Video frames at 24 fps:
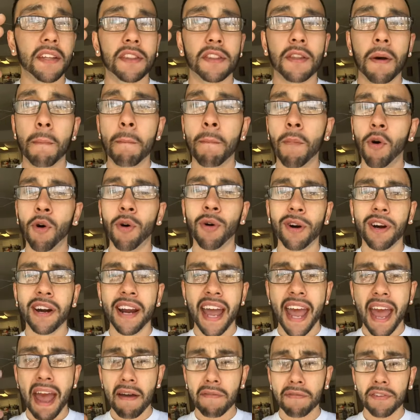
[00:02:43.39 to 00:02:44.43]
the more
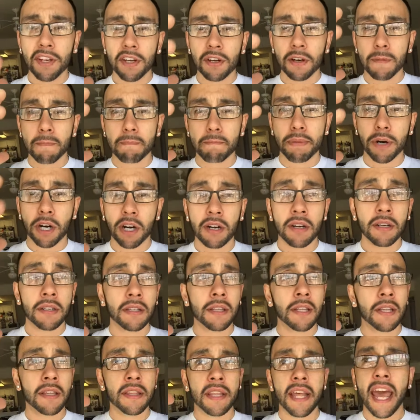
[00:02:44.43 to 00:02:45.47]
heavier burden,